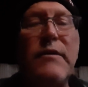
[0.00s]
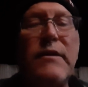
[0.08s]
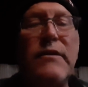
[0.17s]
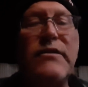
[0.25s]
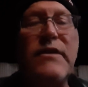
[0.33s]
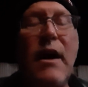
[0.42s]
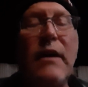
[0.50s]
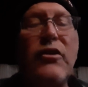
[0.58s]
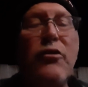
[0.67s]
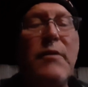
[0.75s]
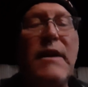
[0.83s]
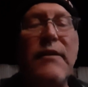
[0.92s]
There's not
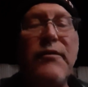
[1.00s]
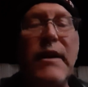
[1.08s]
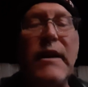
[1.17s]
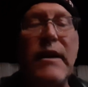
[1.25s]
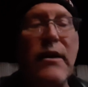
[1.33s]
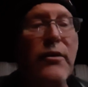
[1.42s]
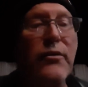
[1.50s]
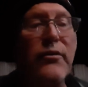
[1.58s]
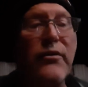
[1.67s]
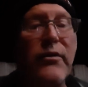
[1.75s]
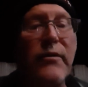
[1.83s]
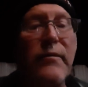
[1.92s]
too many
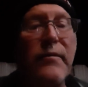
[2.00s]
videos